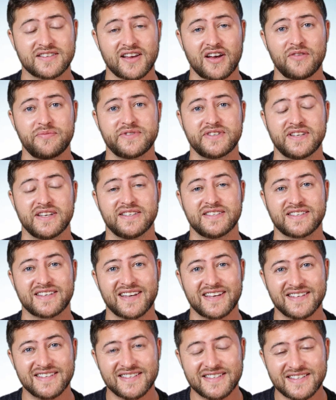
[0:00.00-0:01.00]
substance
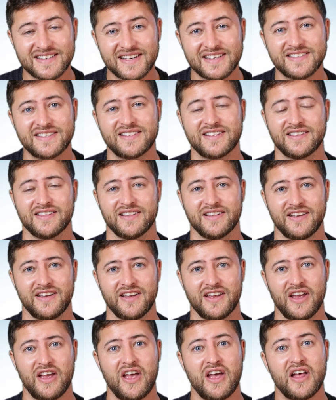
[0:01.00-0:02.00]

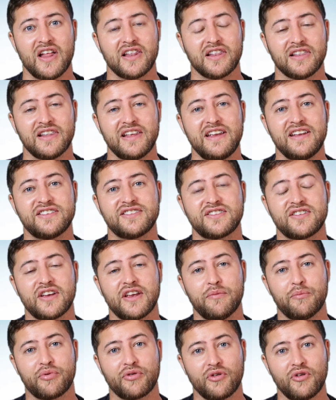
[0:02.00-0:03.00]
consistently leads
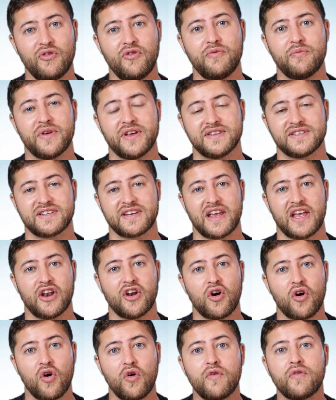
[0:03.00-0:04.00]
to improvements
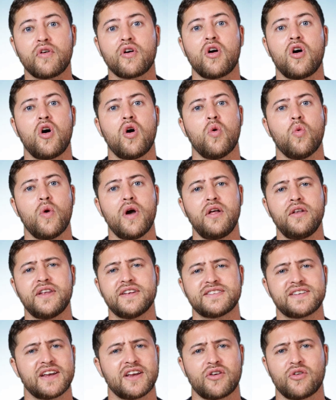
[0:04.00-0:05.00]
in overall
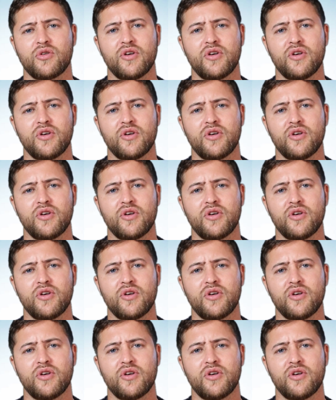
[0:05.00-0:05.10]
wellness and